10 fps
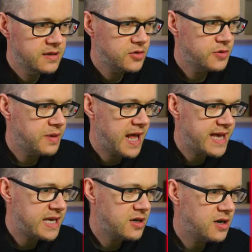Good
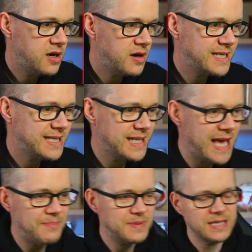play. Oh, he
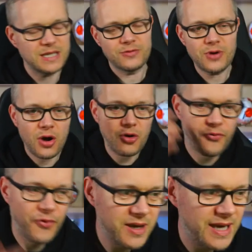slips at the wrong
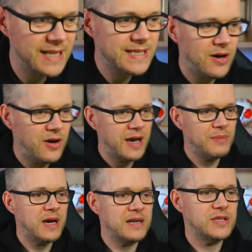fucking time.
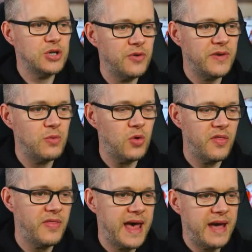We had a two v
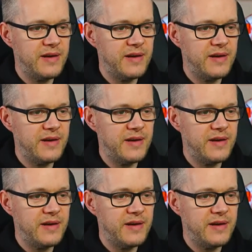one there and he